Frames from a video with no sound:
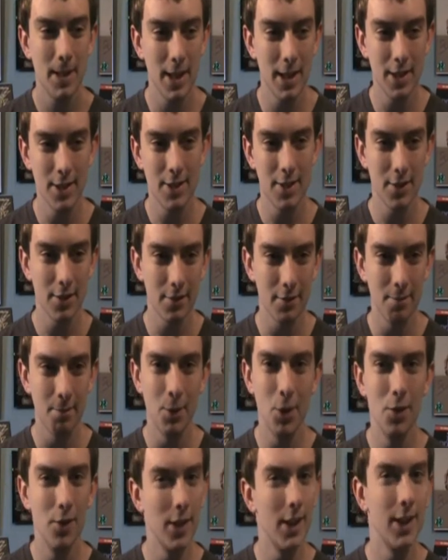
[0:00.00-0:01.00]
piece of
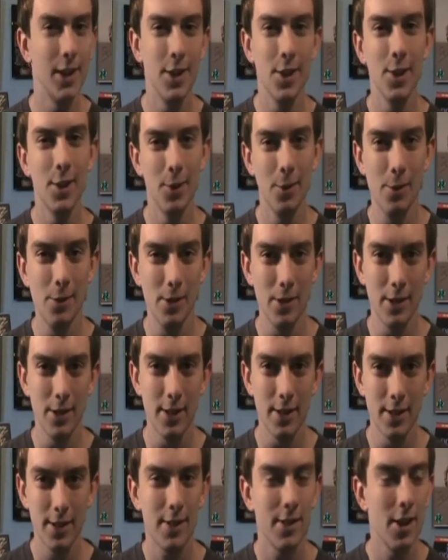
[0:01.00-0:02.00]
movie news
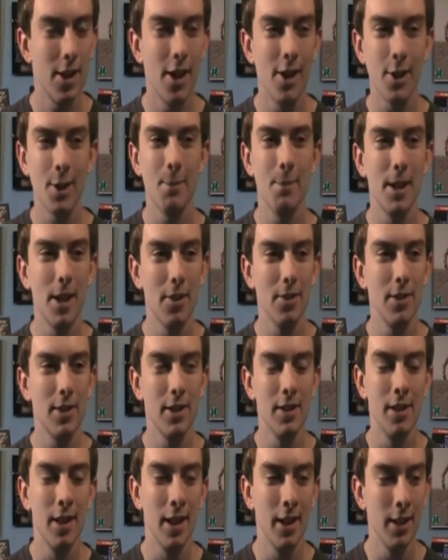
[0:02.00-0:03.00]
to talk about
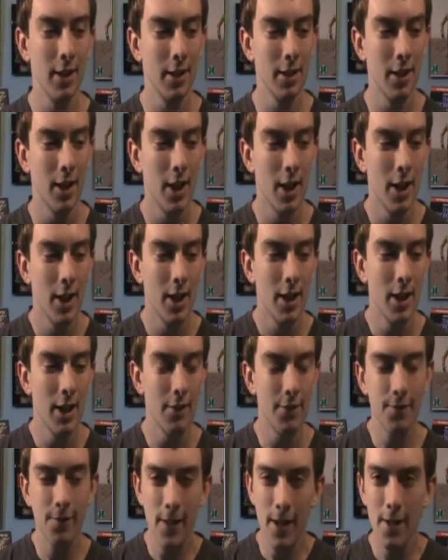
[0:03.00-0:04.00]
today.
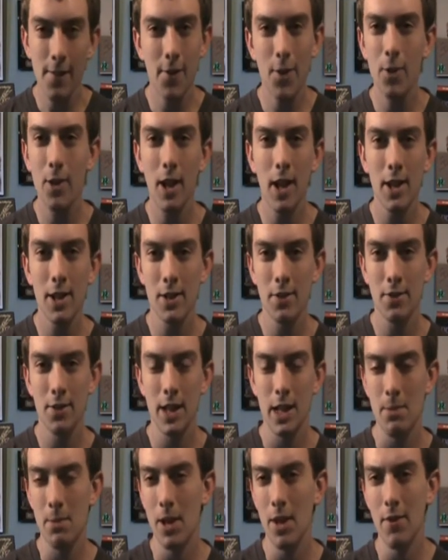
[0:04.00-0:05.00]
If any of you guys have
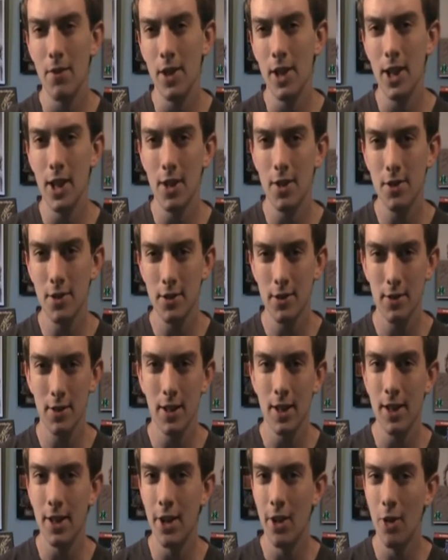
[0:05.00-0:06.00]
seen my videos
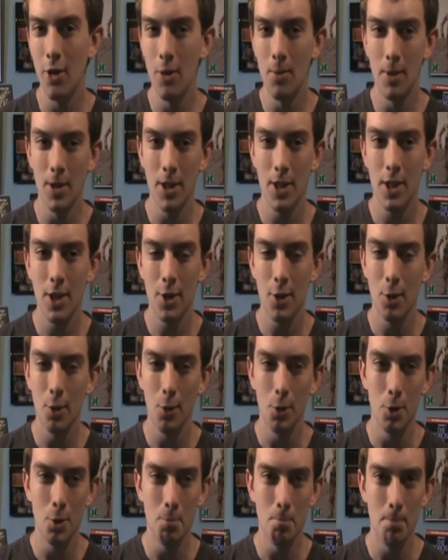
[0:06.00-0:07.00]
and know I'm a
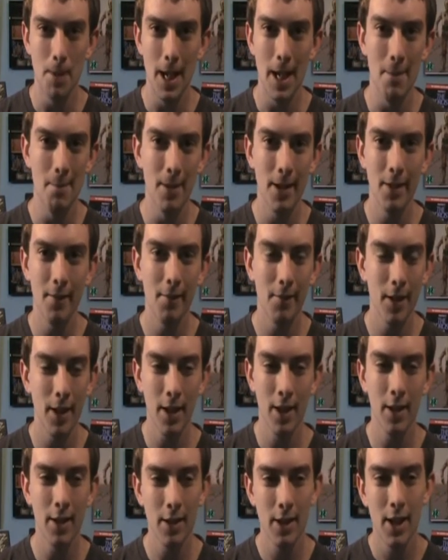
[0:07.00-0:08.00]
huge Batman
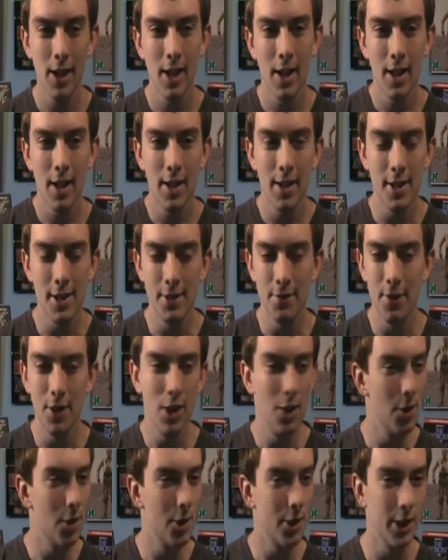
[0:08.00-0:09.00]
fan, this
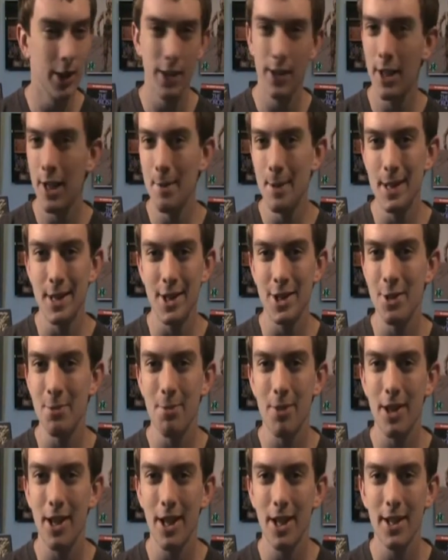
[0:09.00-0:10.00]
video shouldn't come as a
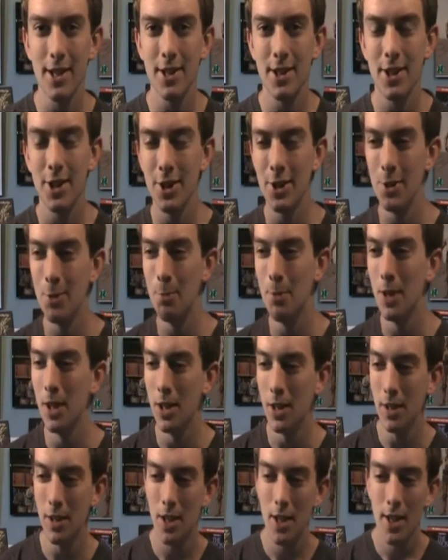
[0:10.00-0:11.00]
surprise to you,
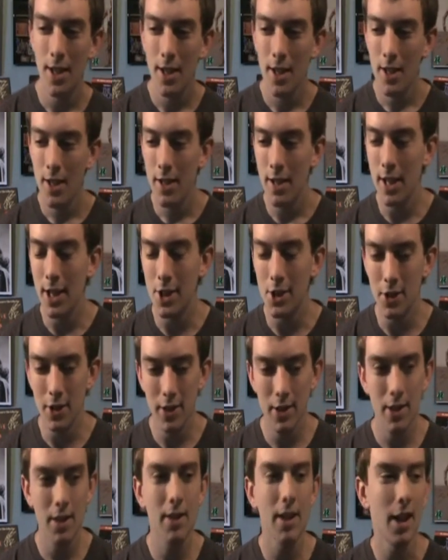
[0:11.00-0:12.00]
but they
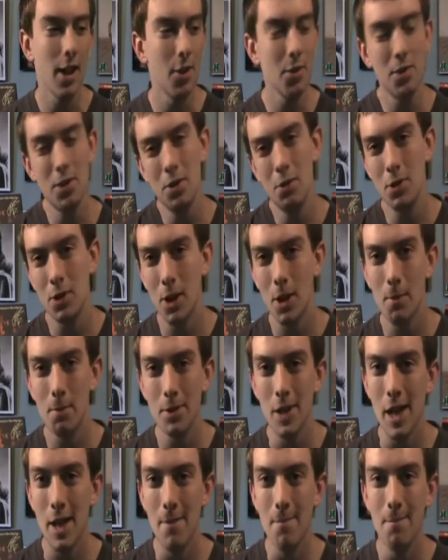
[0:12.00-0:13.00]
just announced who's going to
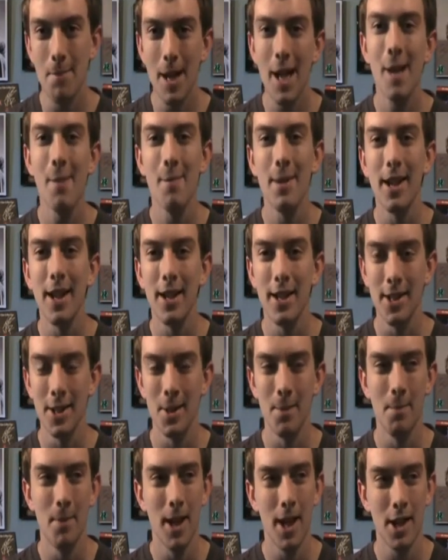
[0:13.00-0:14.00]
play Batman in
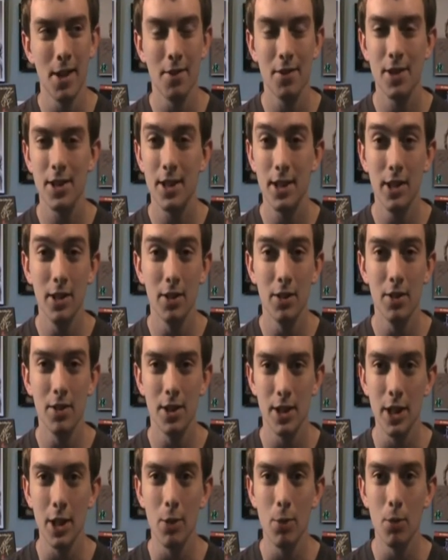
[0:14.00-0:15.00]
the Man of Steel
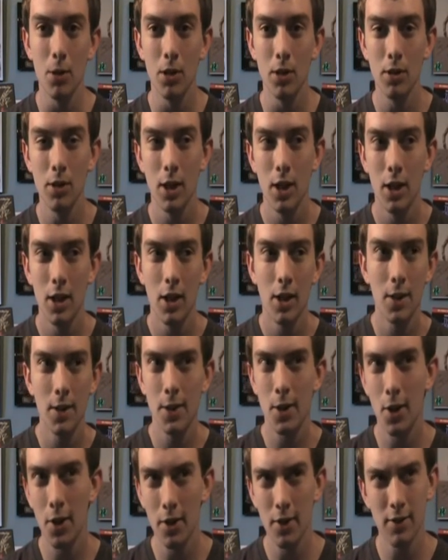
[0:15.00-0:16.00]
sequel,
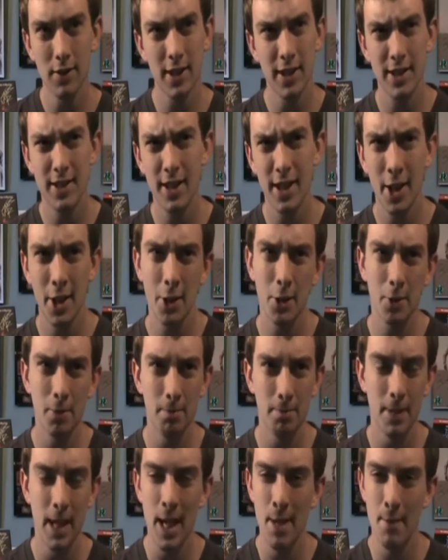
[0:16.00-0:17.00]
currently
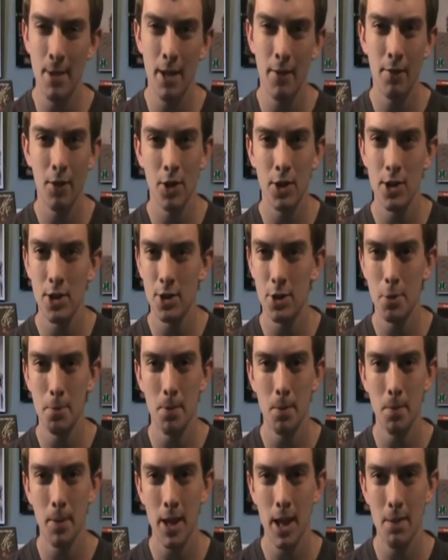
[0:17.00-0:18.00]
titled Batman vs.
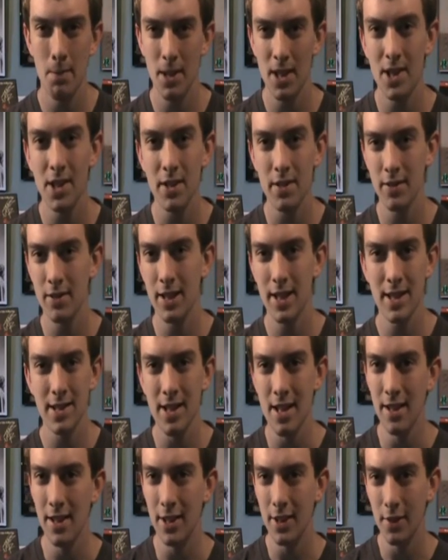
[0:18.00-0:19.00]
Superman. That's just that's
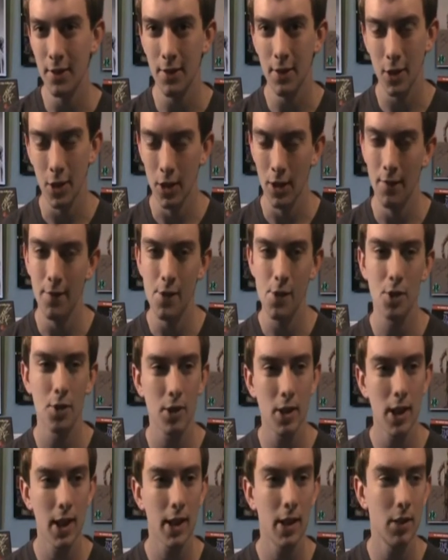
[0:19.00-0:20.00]
not like an official
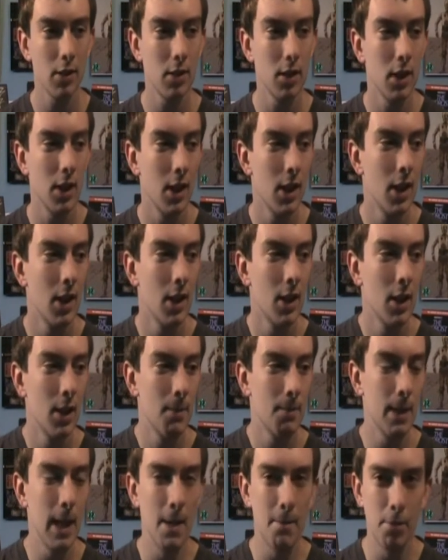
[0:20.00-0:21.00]
title.
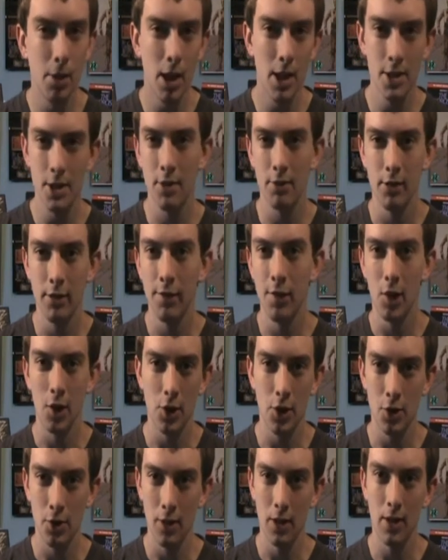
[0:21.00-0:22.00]
But I'm probably going to refer
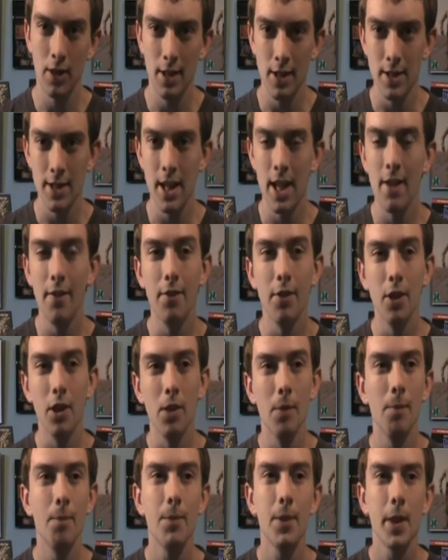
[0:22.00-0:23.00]
to it as that
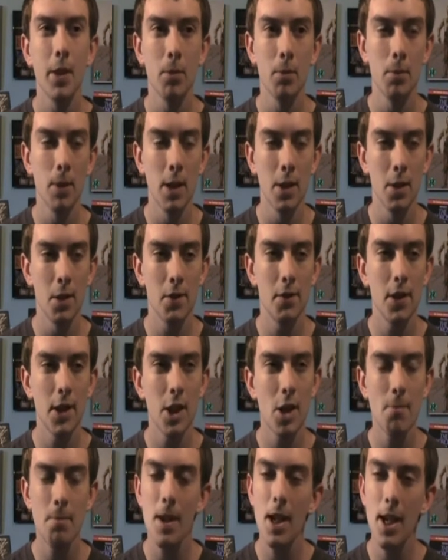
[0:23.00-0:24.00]
for the remainder of this
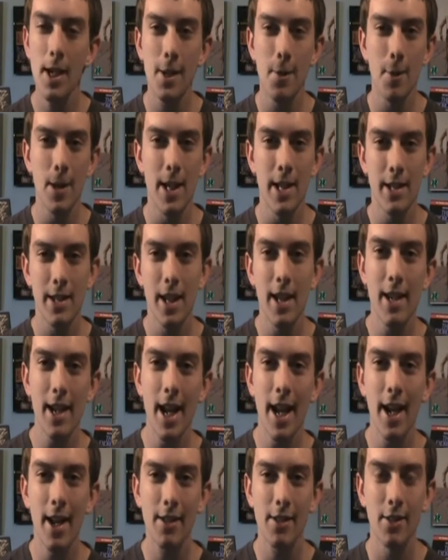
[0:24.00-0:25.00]
video. But anyway,
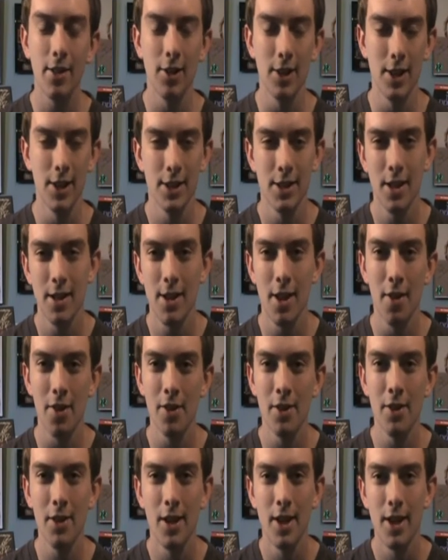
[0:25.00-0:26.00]
that actor is none
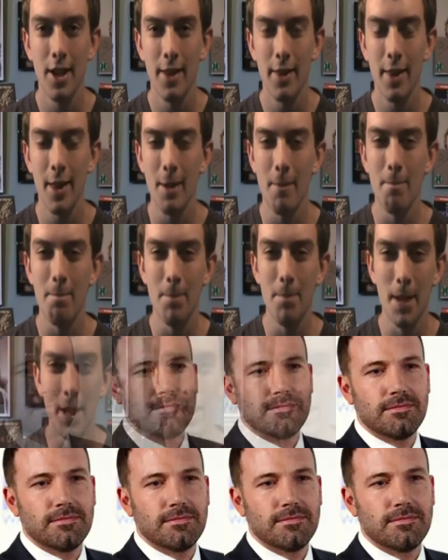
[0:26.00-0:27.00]
other than
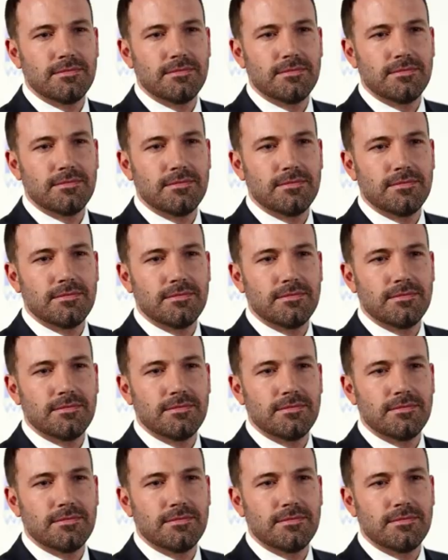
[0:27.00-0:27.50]
Ben Affleck.